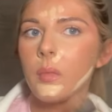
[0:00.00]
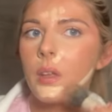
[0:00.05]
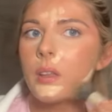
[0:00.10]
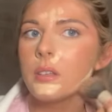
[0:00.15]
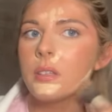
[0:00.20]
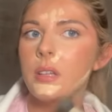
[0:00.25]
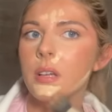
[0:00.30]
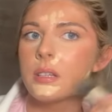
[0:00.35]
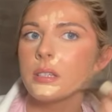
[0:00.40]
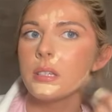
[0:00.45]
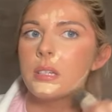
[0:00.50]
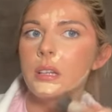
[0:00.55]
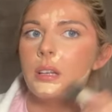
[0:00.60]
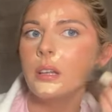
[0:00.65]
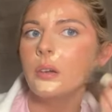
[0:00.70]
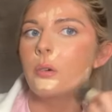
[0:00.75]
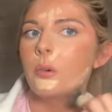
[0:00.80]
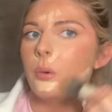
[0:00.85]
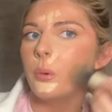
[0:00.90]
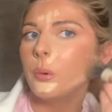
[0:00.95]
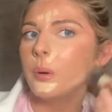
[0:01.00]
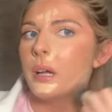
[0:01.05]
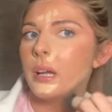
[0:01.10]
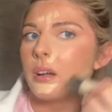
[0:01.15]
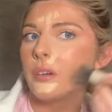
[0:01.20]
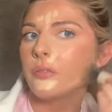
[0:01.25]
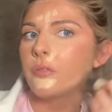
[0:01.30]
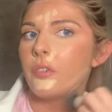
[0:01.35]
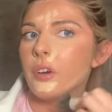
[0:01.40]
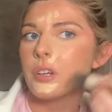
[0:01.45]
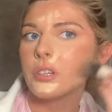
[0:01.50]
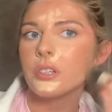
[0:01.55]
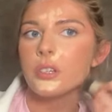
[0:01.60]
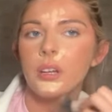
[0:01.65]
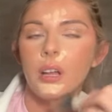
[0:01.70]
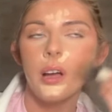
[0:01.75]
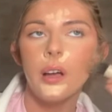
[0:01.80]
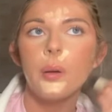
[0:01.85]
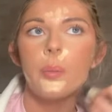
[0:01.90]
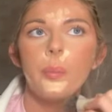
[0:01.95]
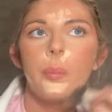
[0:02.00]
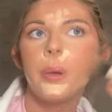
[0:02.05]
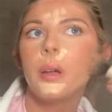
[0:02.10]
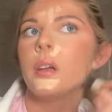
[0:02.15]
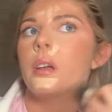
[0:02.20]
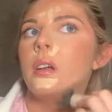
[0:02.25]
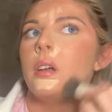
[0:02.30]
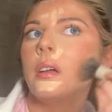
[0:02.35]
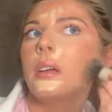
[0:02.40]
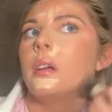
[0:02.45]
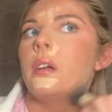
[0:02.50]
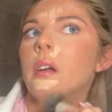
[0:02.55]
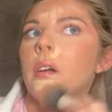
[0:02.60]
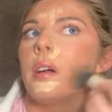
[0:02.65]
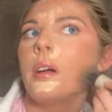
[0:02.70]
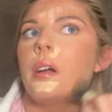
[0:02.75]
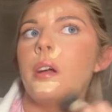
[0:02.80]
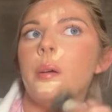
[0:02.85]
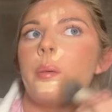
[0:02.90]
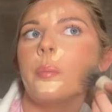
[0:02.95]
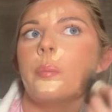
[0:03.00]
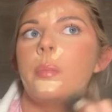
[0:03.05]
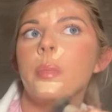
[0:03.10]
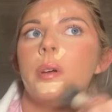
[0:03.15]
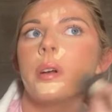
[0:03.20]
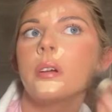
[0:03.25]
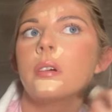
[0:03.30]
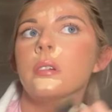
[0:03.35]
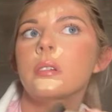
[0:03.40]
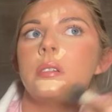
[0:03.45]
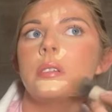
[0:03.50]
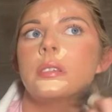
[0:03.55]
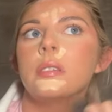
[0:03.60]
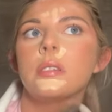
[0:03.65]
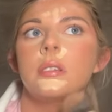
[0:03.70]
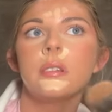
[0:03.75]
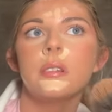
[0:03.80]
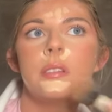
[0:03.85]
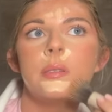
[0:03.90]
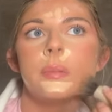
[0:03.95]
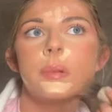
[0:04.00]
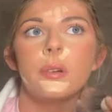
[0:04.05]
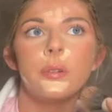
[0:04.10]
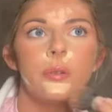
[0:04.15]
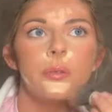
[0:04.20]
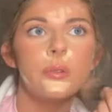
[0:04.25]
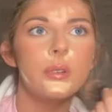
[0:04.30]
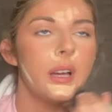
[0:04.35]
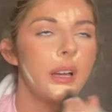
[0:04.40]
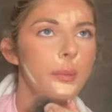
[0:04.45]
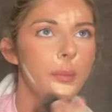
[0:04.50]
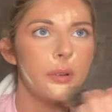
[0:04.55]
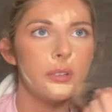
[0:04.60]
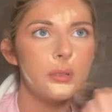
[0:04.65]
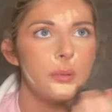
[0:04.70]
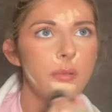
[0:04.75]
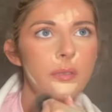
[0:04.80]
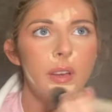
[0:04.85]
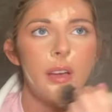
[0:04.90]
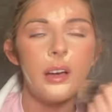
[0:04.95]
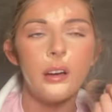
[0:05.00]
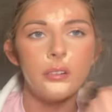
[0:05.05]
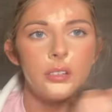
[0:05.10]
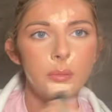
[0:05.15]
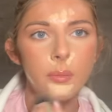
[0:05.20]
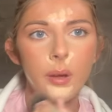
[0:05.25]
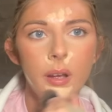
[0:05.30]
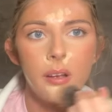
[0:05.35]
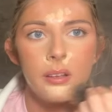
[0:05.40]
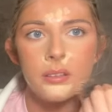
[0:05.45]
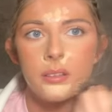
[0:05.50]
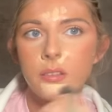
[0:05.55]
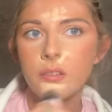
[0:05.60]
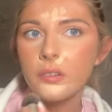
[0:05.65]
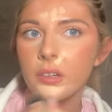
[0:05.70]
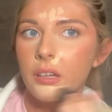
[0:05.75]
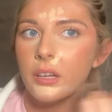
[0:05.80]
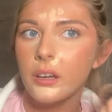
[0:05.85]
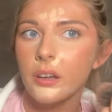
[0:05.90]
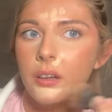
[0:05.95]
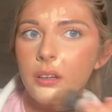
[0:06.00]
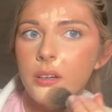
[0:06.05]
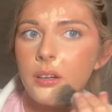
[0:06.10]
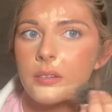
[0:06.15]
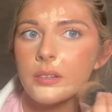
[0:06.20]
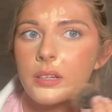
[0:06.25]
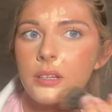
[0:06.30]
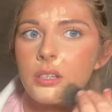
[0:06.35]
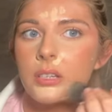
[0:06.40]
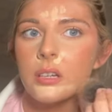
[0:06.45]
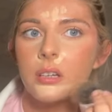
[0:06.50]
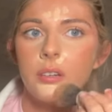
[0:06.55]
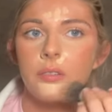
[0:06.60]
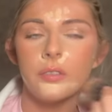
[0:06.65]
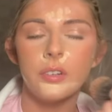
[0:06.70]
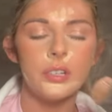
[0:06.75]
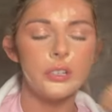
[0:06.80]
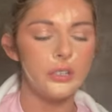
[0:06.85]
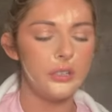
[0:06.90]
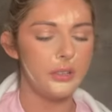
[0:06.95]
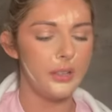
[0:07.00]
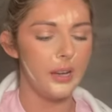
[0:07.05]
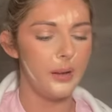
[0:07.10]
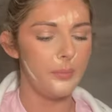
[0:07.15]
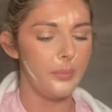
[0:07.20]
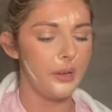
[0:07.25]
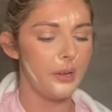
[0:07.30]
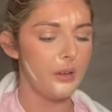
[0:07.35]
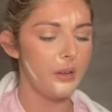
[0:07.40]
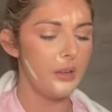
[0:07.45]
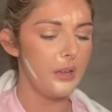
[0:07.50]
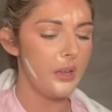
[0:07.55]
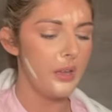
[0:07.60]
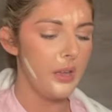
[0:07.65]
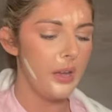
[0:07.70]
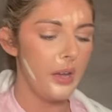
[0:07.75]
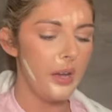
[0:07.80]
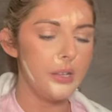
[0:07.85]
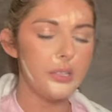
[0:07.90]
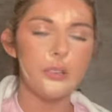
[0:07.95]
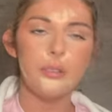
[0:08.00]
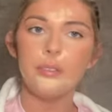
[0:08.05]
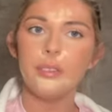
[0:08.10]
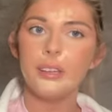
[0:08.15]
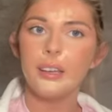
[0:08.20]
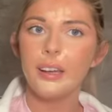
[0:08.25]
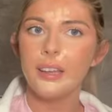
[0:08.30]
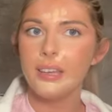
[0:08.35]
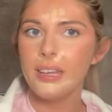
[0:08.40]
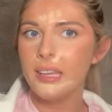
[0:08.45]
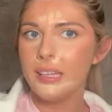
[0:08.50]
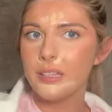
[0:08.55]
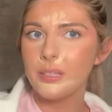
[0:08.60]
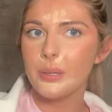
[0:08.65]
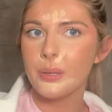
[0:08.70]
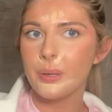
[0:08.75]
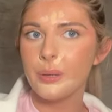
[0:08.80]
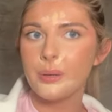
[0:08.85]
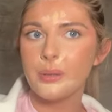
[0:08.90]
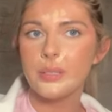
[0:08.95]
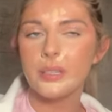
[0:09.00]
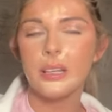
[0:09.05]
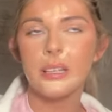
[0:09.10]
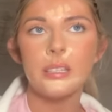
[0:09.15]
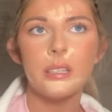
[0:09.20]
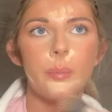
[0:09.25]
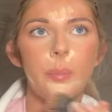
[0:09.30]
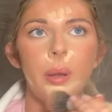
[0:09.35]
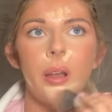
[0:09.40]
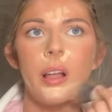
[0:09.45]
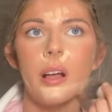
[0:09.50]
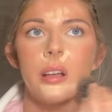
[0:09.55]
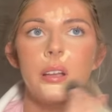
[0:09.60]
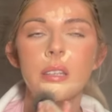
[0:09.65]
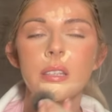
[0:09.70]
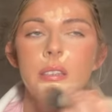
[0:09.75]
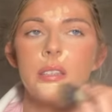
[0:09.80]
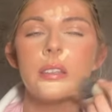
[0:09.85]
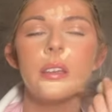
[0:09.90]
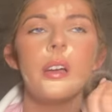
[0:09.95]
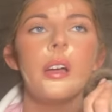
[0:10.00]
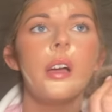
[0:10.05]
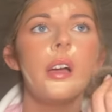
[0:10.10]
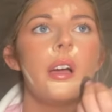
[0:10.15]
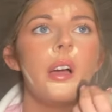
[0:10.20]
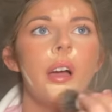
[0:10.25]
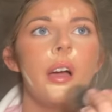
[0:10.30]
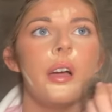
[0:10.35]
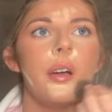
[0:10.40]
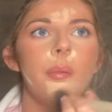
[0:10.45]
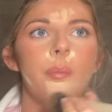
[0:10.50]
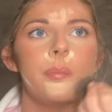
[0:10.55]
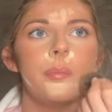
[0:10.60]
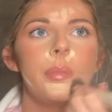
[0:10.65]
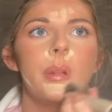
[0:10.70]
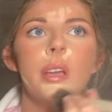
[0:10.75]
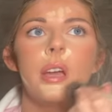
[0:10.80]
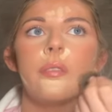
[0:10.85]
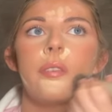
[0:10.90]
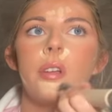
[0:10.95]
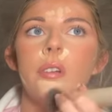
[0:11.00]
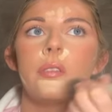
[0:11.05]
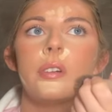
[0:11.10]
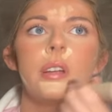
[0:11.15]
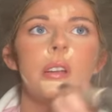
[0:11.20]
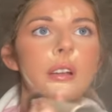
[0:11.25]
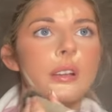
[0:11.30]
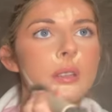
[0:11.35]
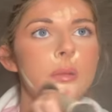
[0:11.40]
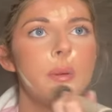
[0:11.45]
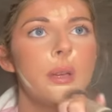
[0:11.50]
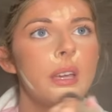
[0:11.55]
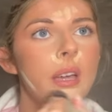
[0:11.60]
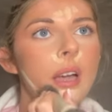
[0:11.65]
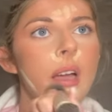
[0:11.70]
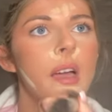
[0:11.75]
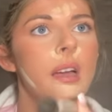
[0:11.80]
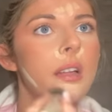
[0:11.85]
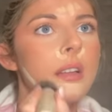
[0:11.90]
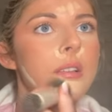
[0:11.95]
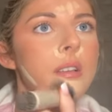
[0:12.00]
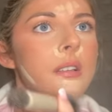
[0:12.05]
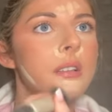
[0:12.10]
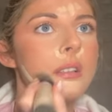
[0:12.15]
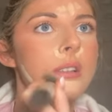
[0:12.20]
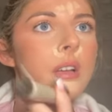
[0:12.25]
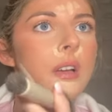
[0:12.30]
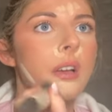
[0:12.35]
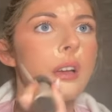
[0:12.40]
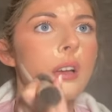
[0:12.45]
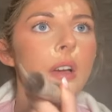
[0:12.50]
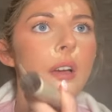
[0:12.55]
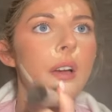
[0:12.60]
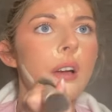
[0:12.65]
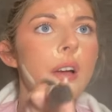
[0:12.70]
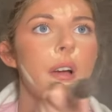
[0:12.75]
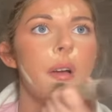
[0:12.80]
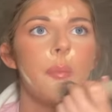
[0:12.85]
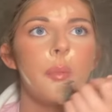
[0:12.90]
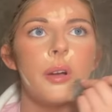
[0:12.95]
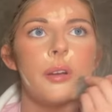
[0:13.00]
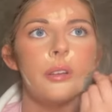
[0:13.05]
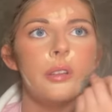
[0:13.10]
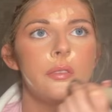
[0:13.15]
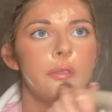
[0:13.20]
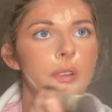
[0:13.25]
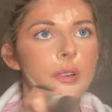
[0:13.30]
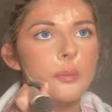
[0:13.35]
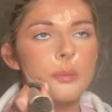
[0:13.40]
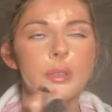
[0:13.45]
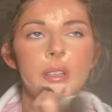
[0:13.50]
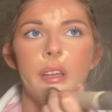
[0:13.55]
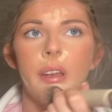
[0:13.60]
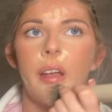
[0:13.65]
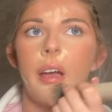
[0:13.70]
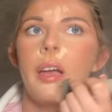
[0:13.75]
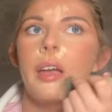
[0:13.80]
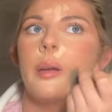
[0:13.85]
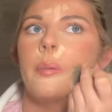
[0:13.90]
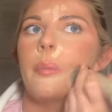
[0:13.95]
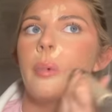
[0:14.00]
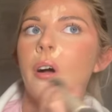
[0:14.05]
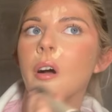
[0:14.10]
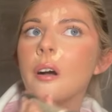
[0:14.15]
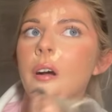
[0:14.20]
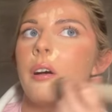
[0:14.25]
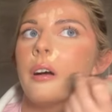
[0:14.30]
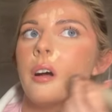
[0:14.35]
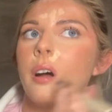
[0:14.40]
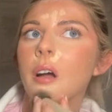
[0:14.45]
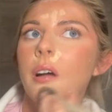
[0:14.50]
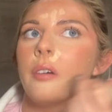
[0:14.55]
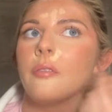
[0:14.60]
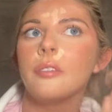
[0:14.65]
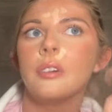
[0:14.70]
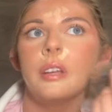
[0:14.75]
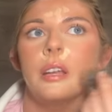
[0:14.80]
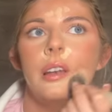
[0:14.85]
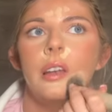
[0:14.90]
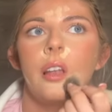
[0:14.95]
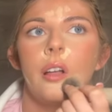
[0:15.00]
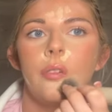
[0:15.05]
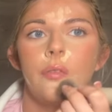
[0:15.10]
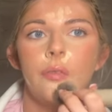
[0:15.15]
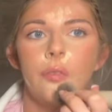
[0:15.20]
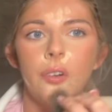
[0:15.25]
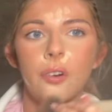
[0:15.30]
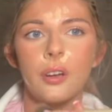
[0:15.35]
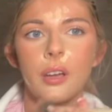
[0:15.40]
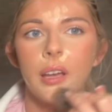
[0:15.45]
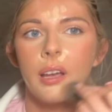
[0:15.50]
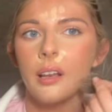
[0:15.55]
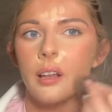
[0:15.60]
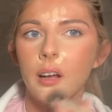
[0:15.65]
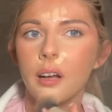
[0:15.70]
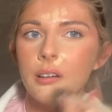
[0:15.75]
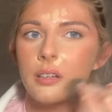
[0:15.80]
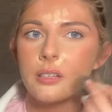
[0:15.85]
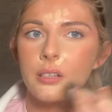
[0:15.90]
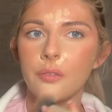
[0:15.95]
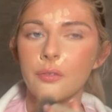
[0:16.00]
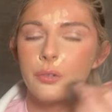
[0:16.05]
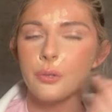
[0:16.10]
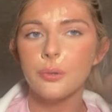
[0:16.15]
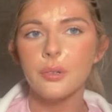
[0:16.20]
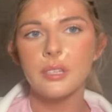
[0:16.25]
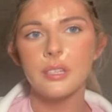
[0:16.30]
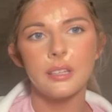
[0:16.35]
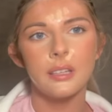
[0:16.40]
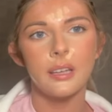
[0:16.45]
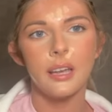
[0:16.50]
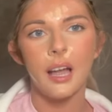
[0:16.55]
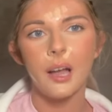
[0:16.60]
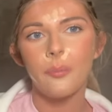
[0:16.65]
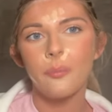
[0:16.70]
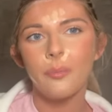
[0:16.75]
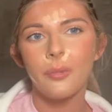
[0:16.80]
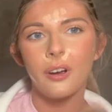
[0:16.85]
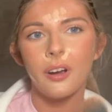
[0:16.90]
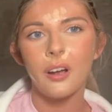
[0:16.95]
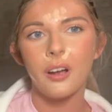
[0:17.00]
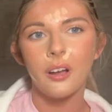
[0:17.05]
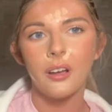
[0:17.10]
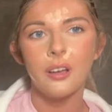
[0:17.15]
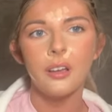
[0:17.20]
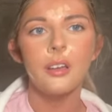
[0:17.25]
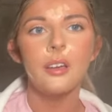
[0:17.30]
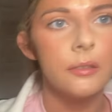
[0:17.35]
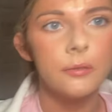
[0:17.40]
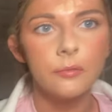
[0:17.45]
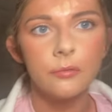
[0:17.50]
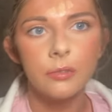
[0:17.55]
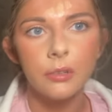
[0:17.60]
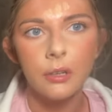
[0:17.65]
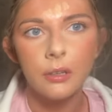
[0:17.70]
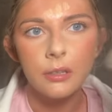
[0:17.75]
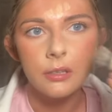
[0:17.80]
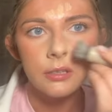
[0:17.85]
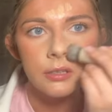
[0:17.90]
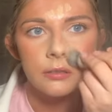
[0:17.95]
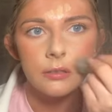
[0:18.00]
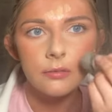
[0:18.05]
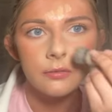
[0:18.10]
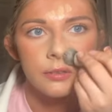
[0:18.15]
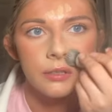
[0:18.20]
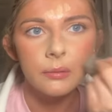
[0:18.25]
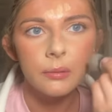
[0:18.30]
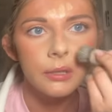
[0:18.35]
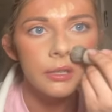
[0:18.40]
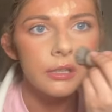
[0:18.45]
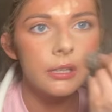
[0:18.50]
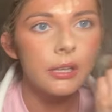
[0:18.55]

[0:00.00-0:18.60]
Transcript: So yeah, I just need a little quick freshen up. Because it's been on all day, but to be fair, under my eyes looks really good. I was actually going to redo that, but I don't think I need to, so that's a plus. But yeah, I've had a really nice weekend. I only filmed today, but I really love vlogging. Like, I just love talking to the camera. But like, this looks really weird.